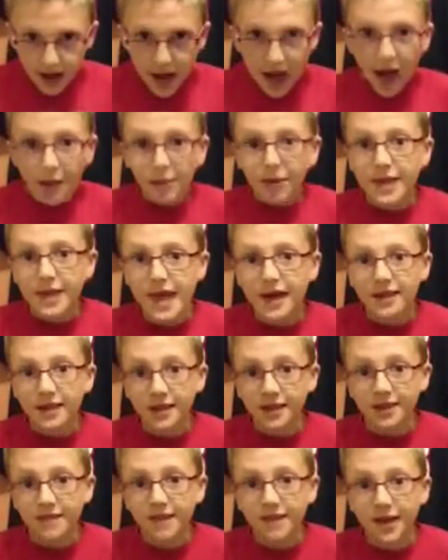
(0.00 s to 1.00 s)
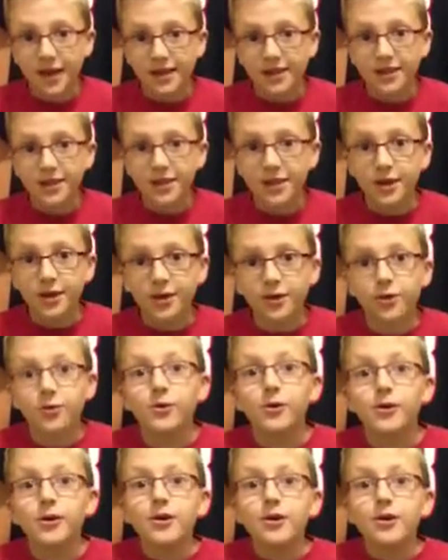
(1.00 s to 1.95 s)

I'm a Texans fan, so